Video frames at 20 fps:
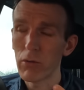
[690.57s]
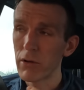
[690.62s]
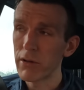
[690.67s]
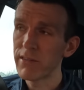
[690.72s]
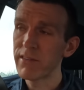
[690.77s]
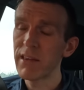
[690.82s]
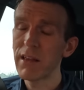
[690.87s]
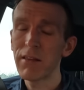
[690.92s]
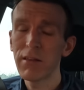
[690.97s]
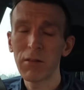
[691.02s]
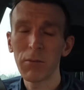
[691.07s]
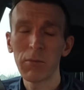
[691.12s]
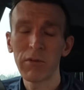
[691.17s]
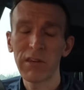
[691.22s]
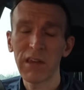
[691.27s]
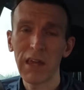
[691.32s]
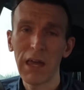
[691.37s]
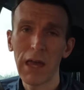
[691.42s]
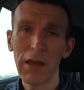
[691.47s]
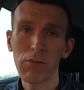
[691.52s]
And I said to them
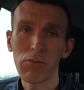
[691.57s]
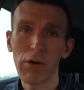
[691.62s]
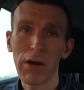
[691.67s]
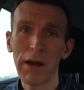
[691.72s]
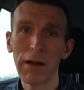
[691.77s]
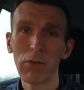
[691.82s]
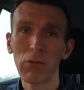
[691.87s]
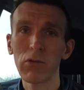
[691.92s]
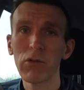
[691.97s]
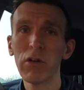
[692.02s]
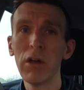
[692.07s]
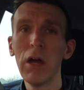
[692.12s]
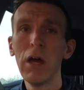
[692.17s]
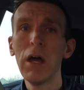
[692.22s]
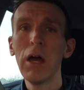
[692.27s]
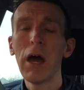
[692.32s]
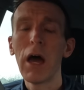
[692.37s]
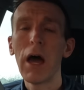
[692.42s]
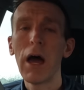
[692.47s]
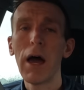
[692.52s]
as I came round,
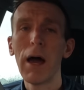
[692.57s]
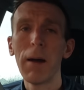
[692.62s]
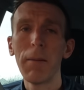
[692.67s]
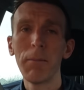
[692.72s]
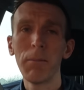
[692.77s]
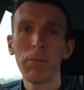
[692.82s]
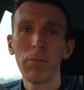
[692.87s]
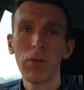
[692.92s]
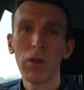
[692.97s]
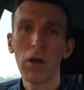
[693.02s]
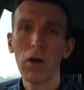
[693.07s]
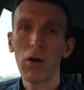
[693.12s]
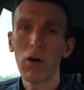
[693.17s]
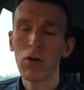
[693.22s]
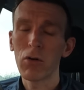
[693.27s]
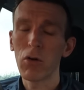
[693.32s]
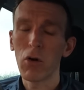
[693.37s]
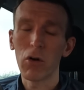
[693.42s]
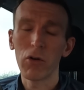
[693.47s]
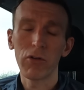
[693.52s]

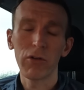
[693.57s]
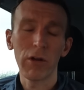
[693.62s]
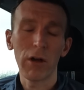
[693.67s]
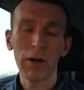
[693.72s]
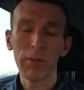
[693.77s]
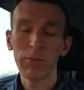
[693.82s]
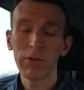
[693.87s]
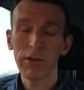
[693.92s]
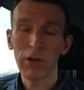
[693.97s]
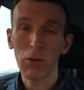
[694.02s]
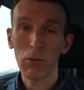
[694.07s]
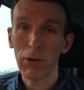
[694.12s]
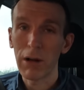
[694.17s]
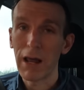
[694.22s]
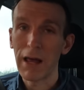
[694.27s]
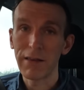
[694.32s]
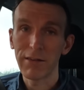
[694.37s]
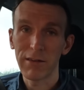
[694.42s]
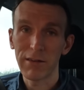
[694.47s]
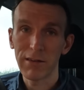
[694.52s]
oh God, I'm so
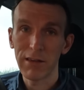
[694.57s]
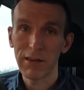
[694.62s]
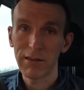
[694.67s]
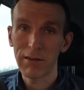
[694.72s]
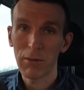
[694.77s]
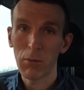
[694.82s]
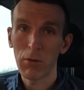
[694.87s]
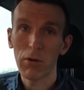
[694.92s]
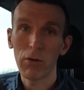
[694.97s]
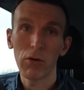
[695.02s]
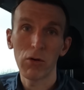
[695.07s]
glad to see someone.